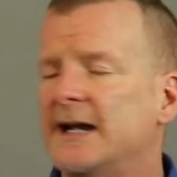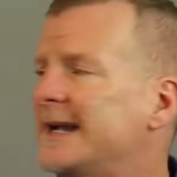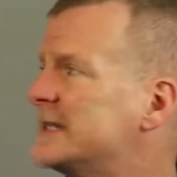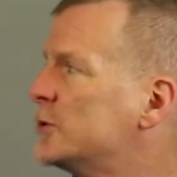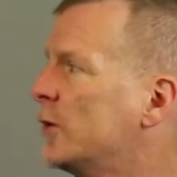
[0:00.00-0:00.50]

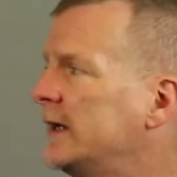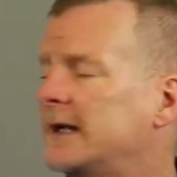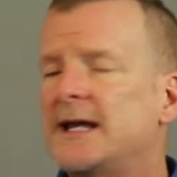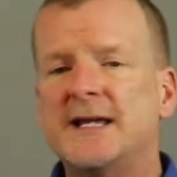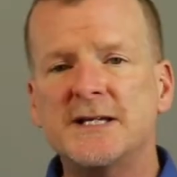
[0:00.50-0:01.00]
He's looking
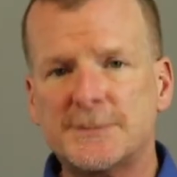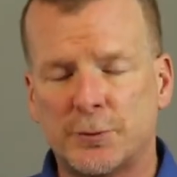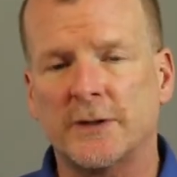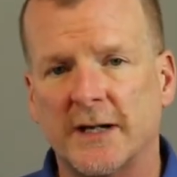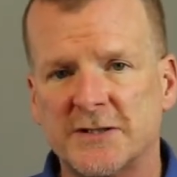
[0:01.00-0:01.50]
at his
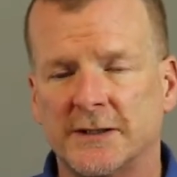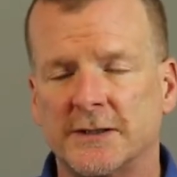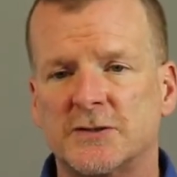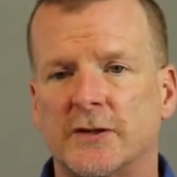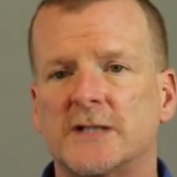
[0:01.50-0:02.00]
production
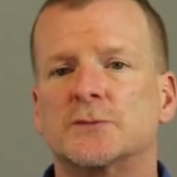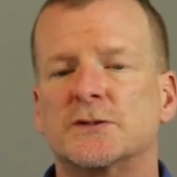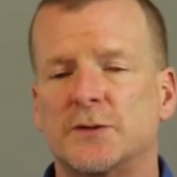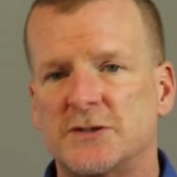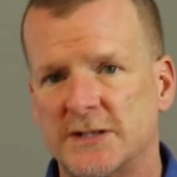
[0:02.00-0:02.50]
constraints,
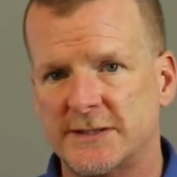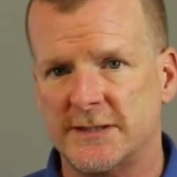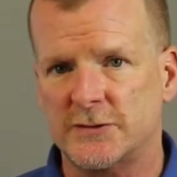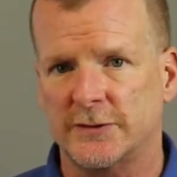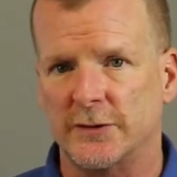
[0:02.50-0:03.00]
which we just
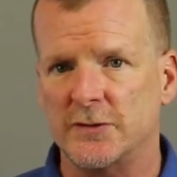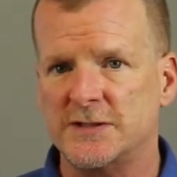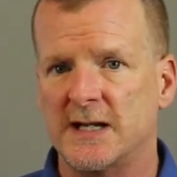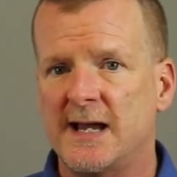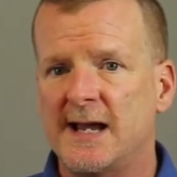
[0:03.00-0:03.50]
introduced,